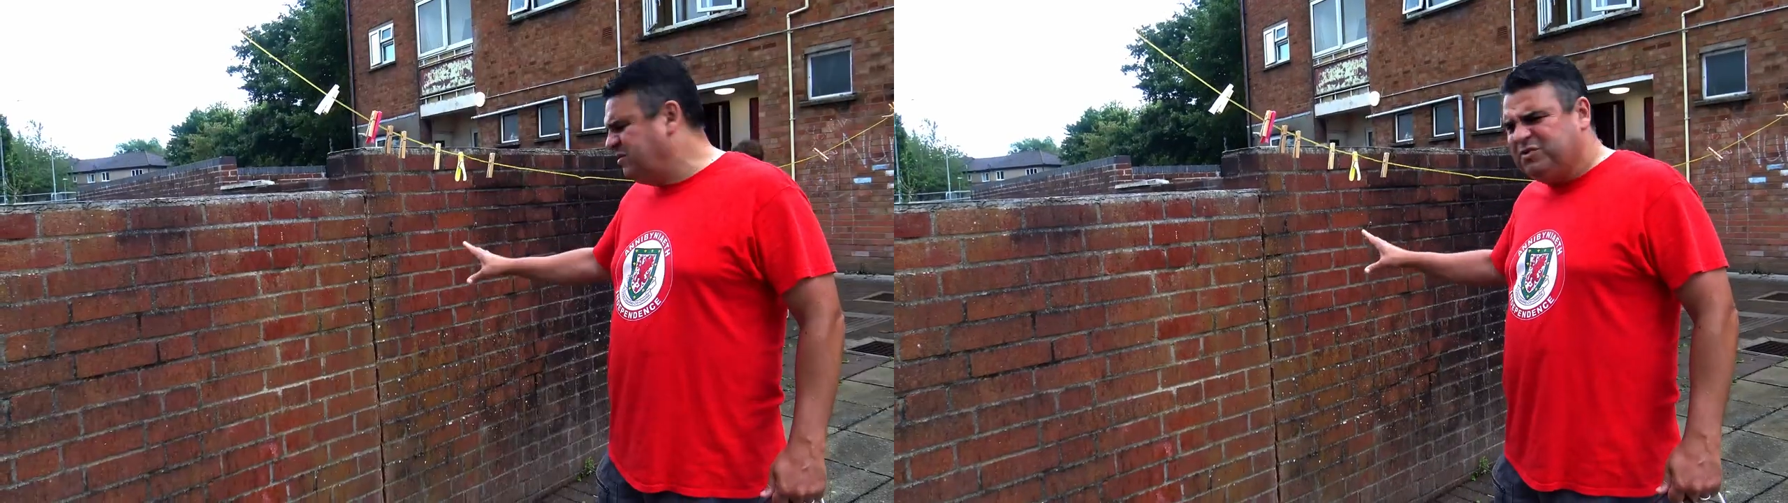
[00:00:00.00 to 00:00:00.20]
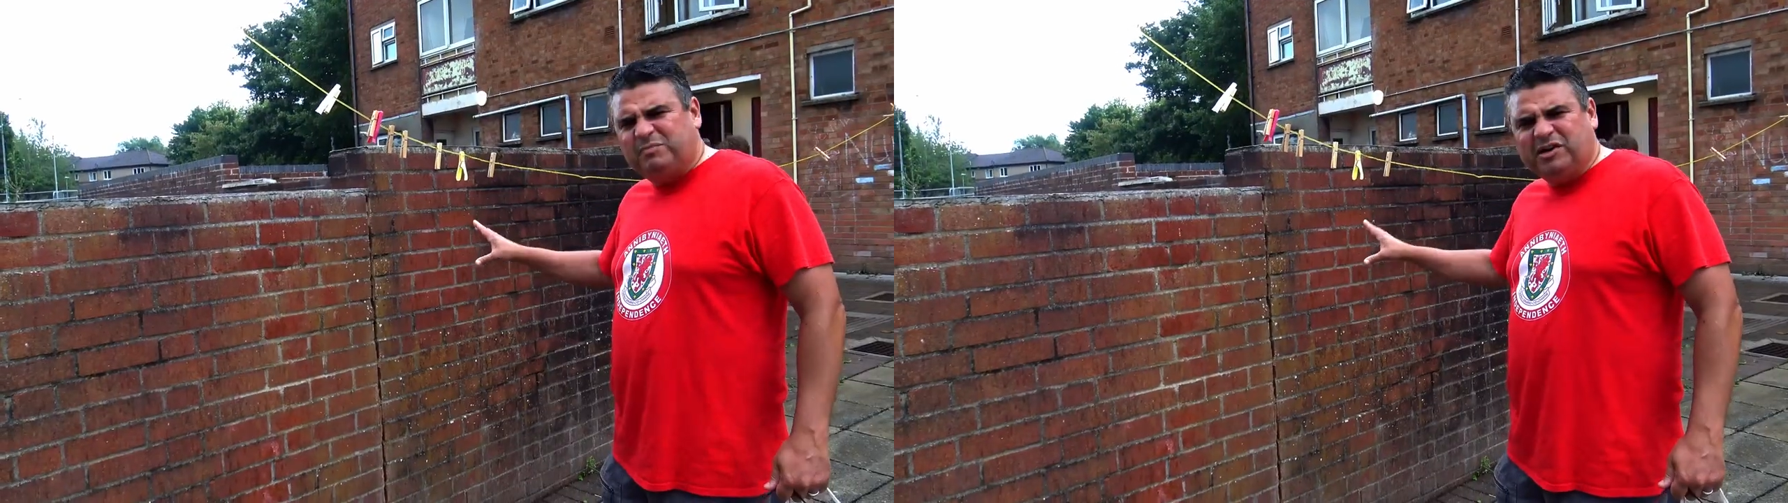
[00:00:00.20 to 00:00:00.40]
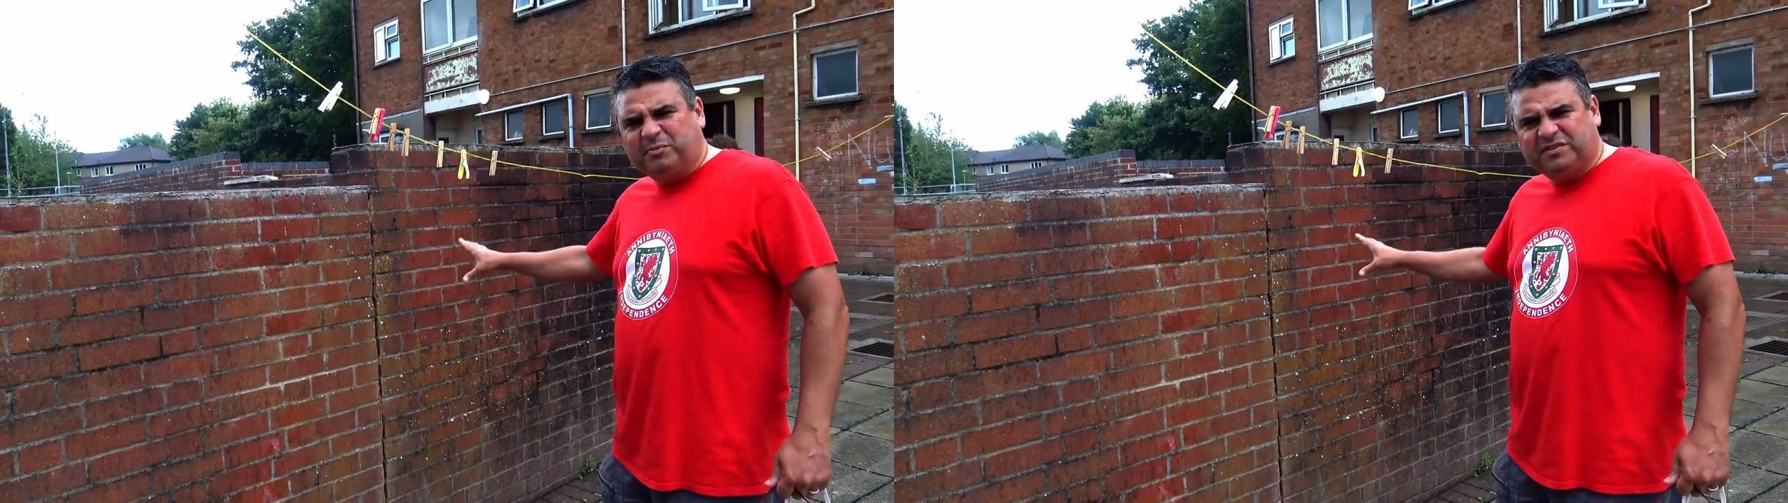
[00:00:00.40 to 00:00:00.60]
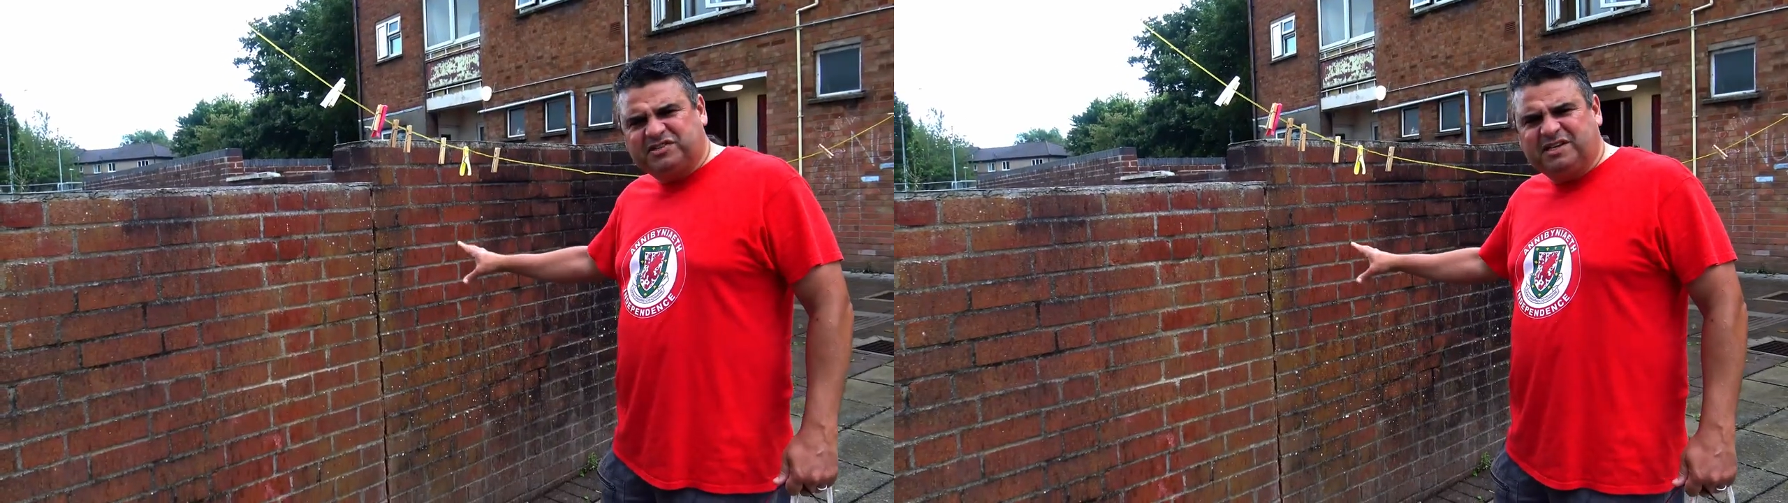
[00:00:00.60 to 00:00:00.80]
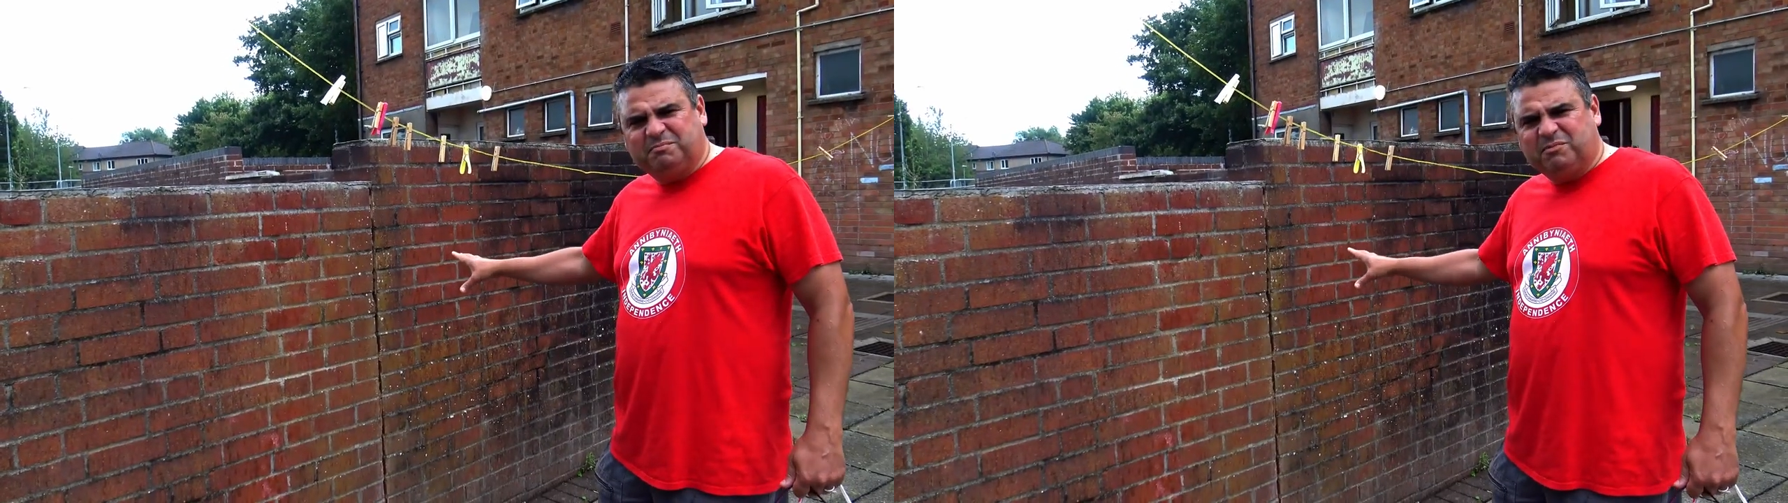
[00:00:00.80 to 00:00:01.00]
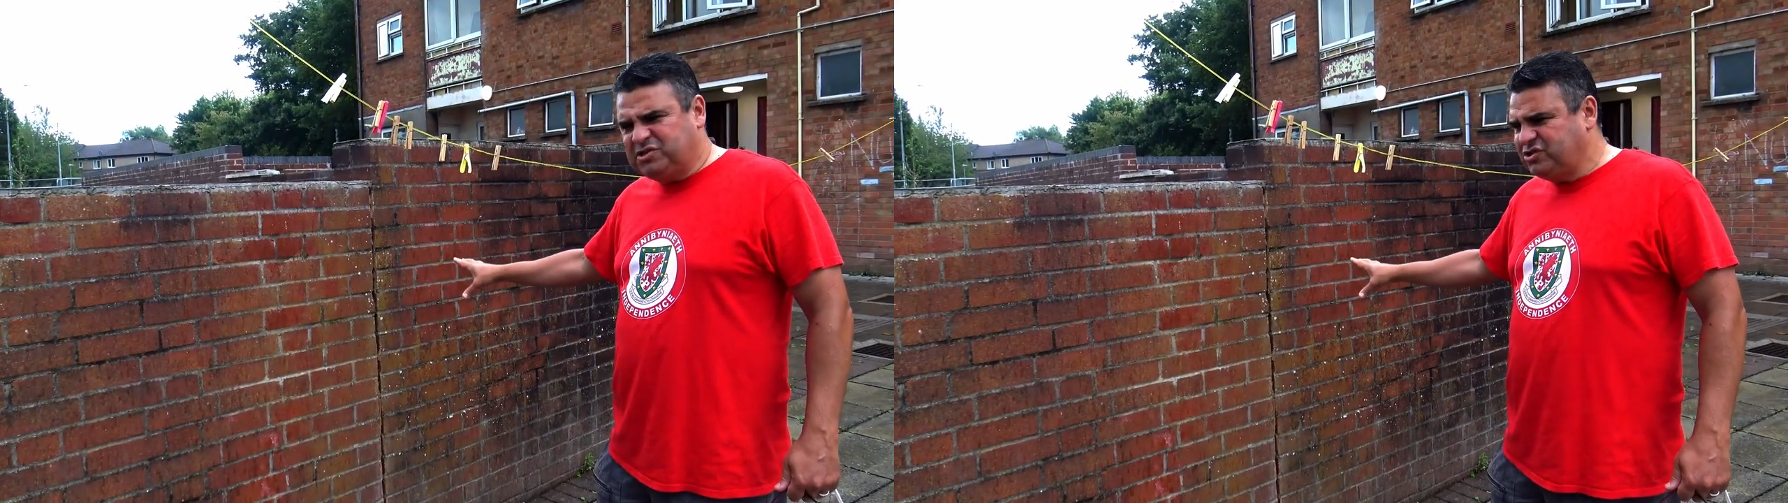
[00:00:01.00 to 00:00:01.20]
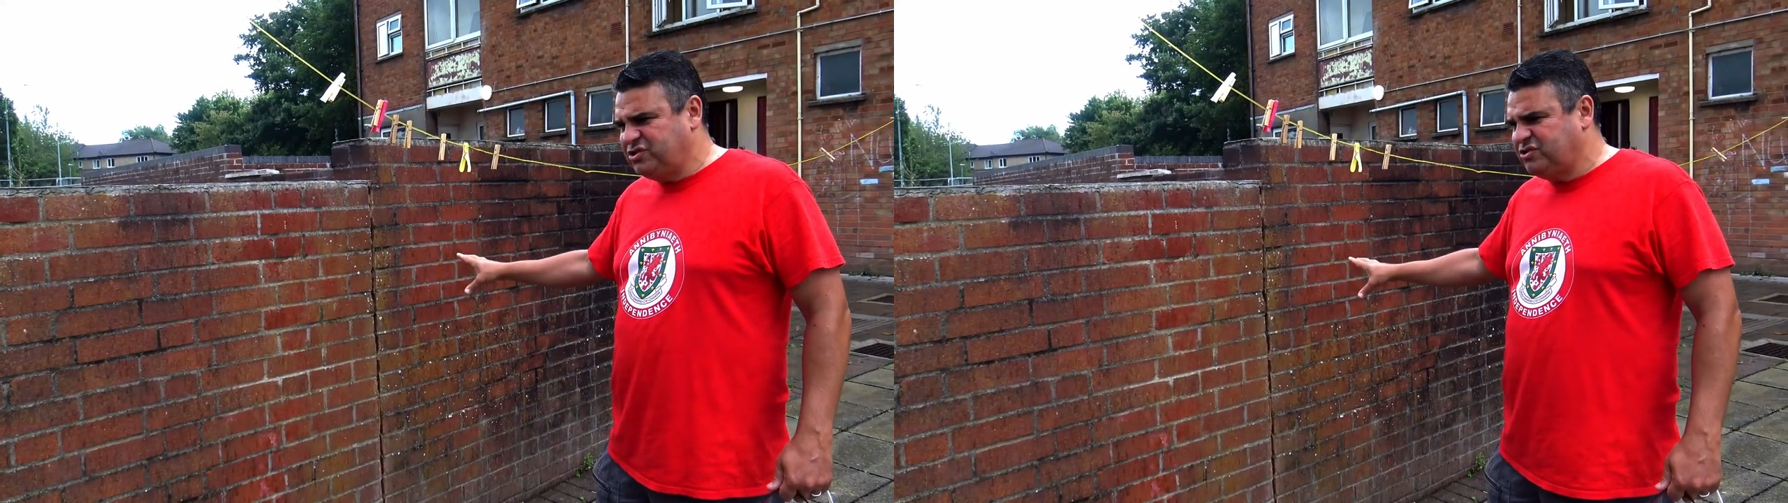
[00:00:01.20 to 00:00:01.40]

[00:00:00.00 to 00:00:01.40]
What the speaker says: You may not be able to see it much,